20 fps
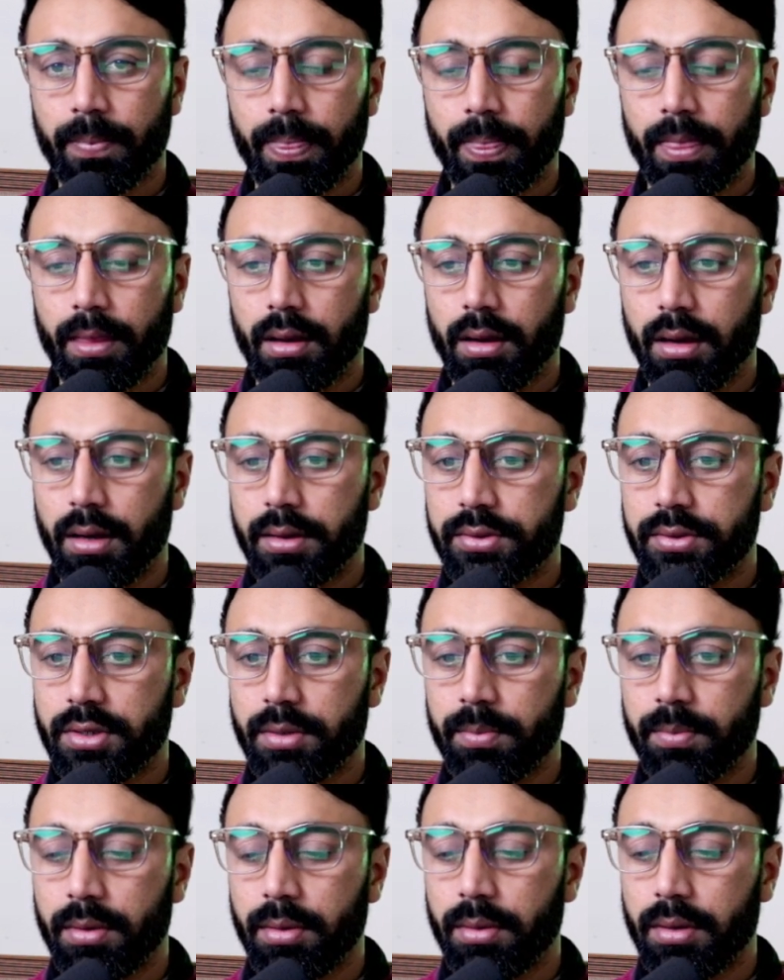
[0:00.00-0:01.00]
and
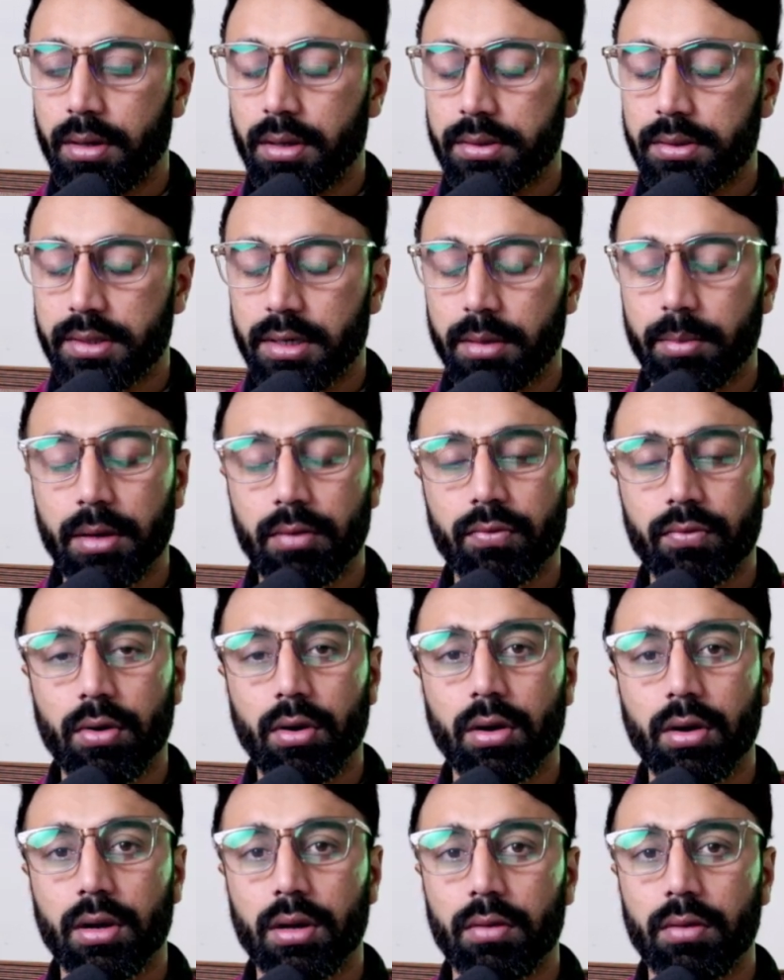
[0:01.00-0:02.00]
screaming frog
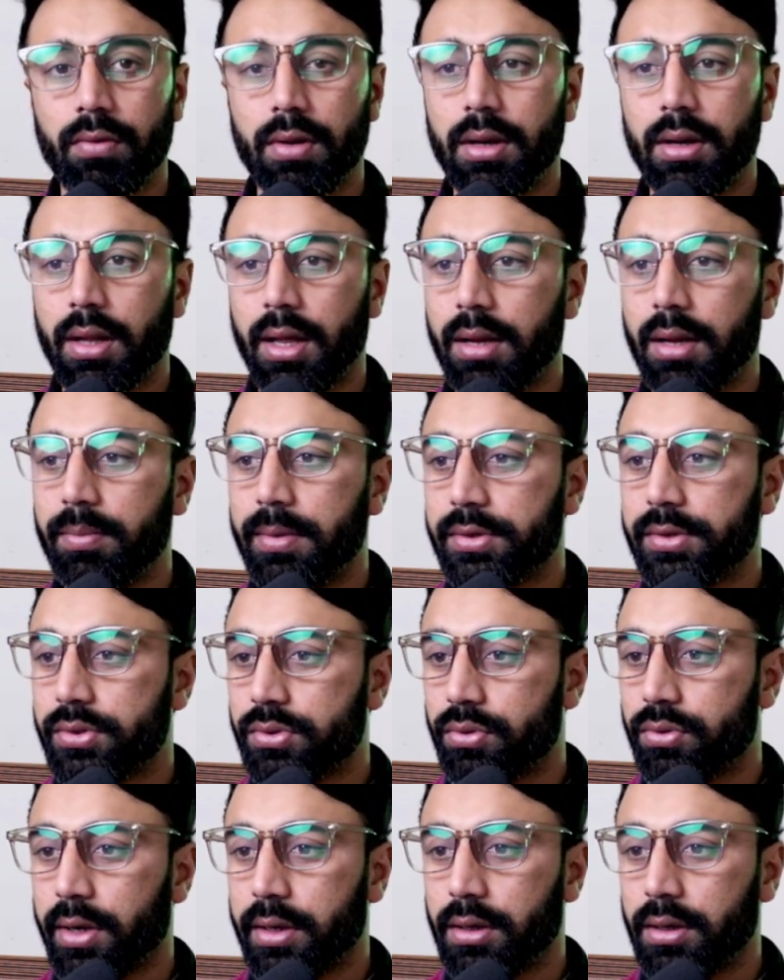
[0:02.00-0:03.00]
will help us to
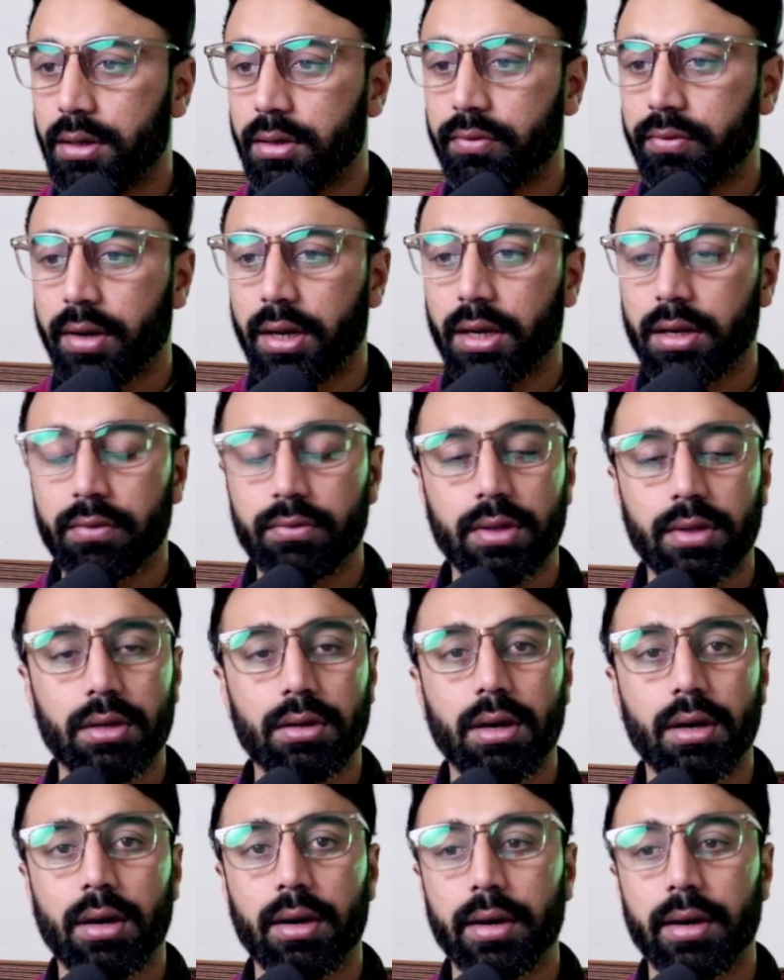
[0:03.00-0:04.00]
identify if there are any